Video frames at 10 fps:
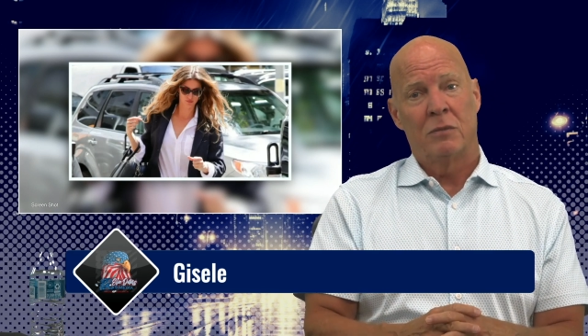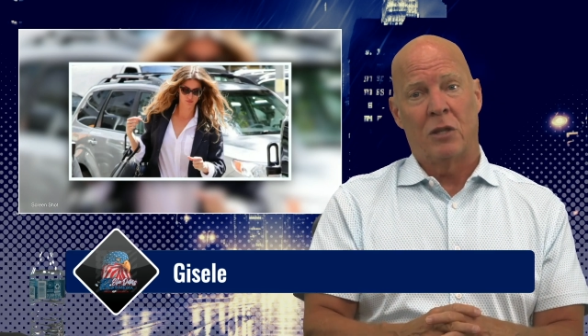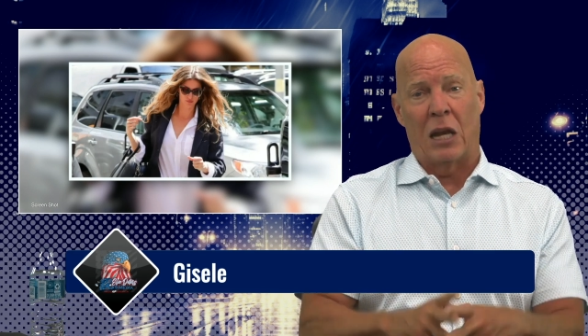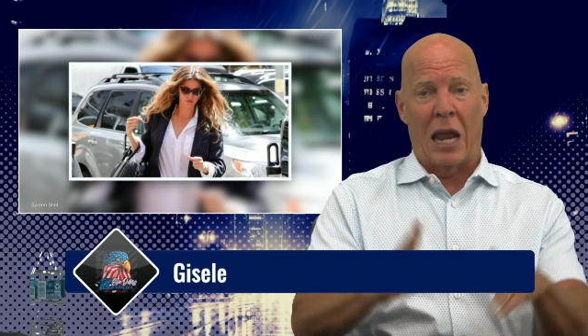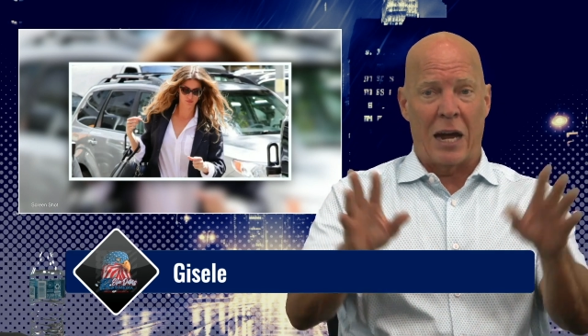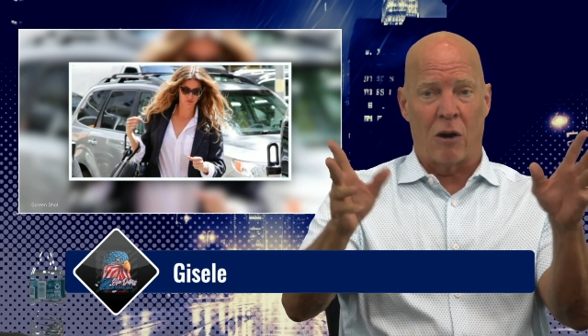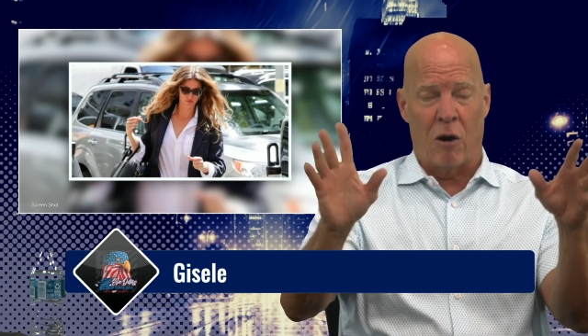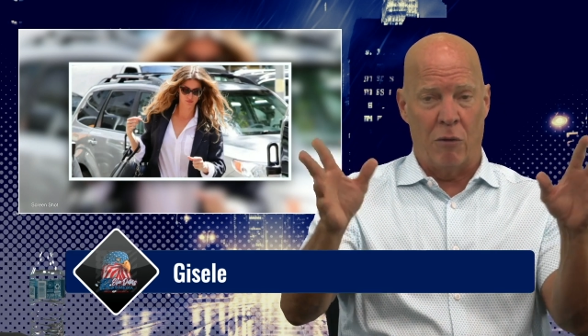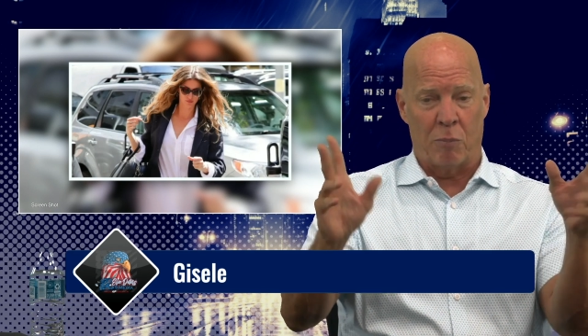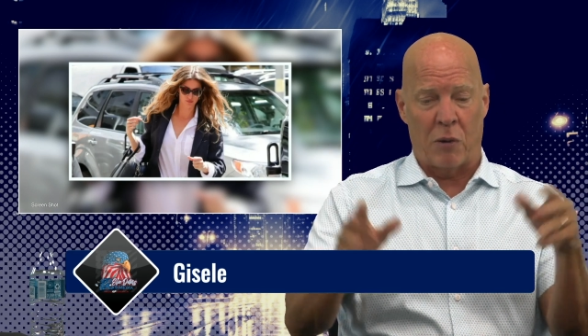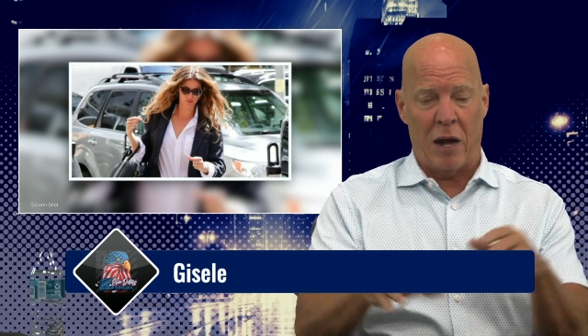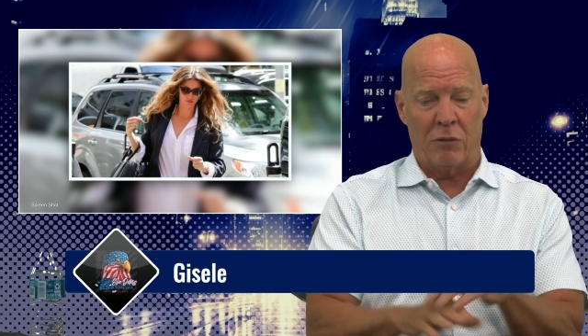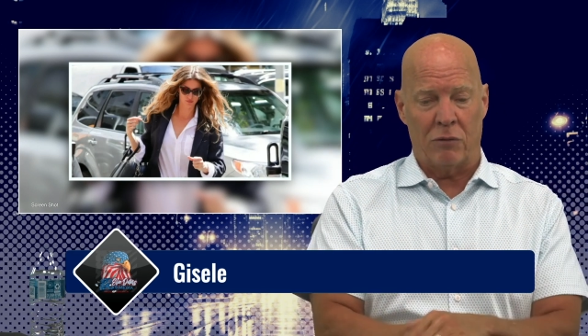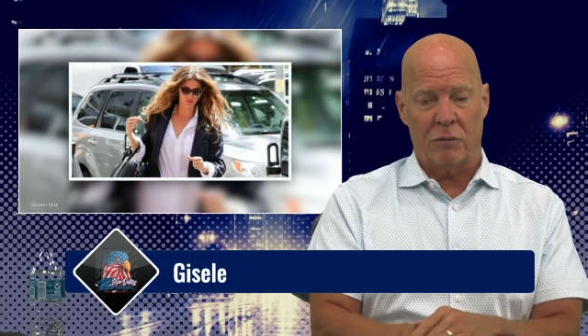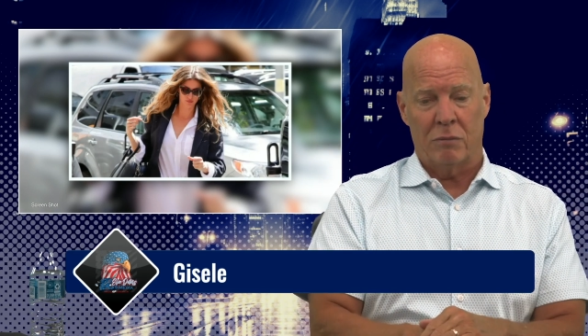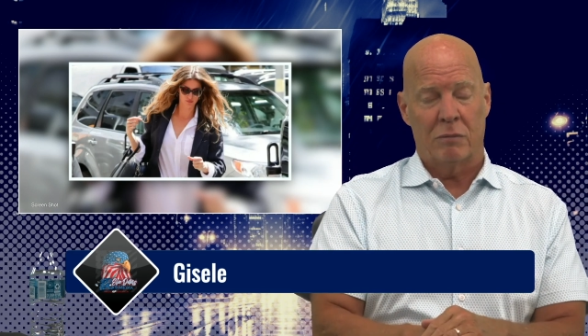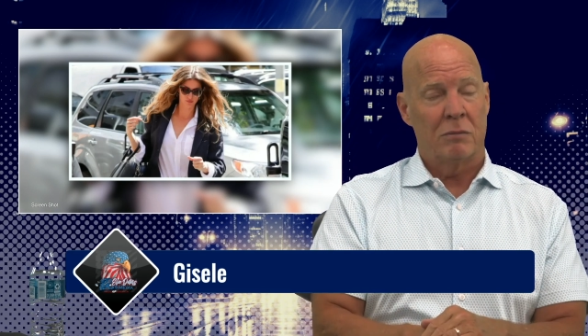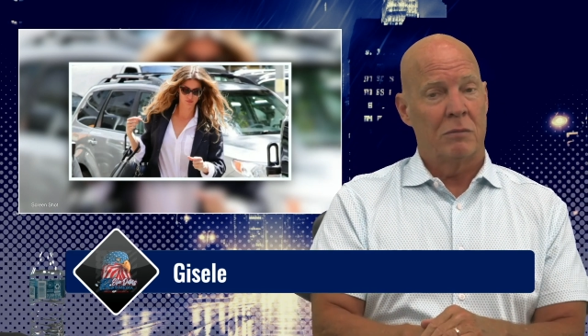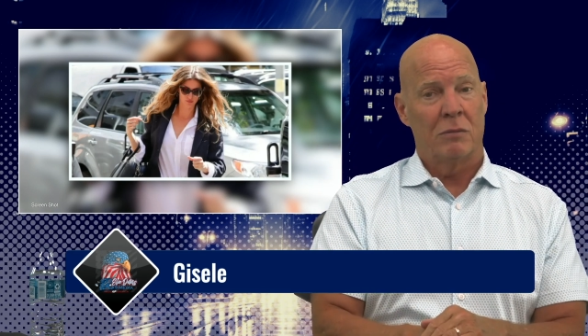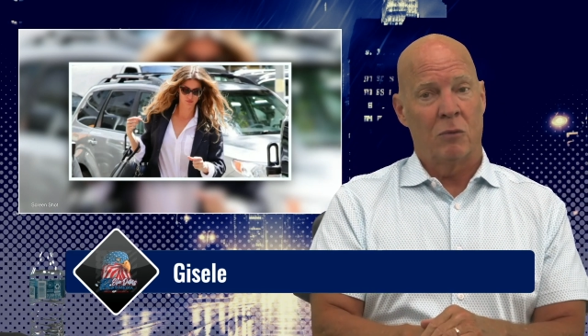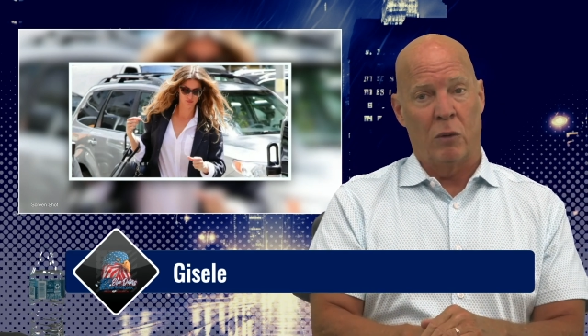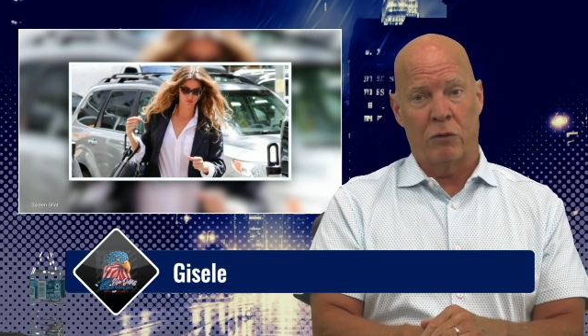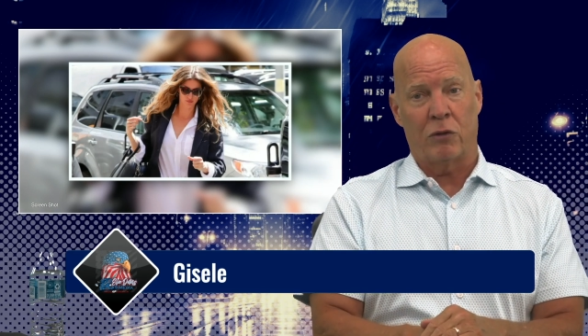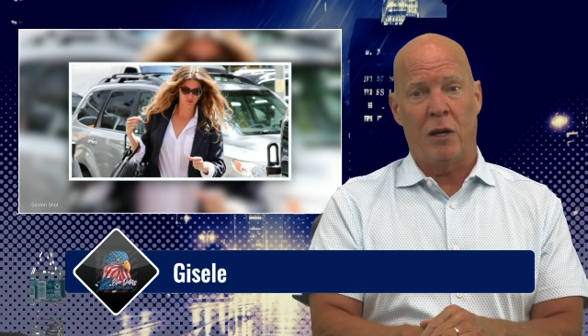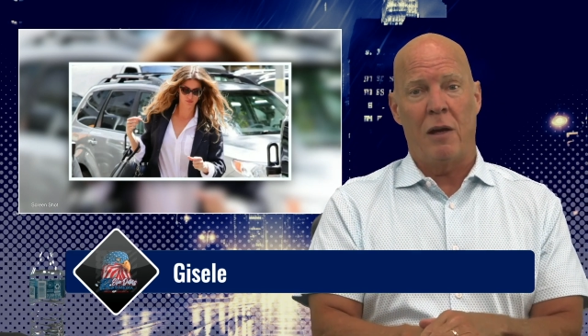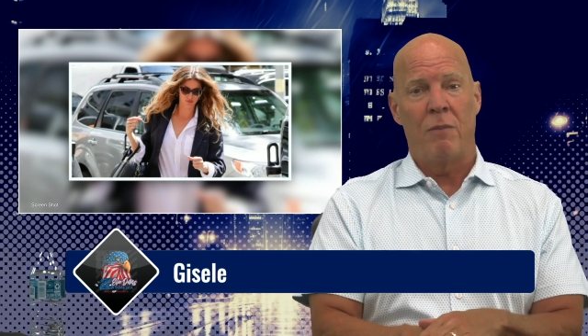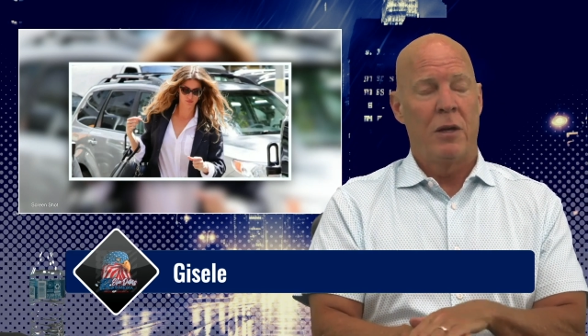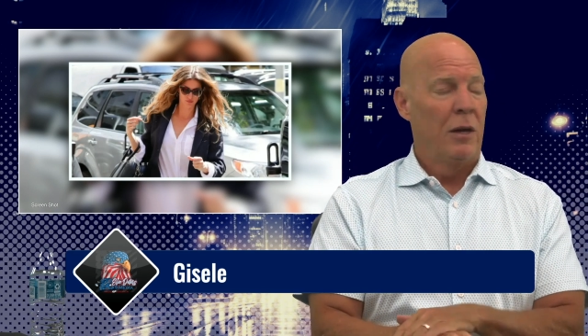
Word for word: Doesn't like all the press. We'll see.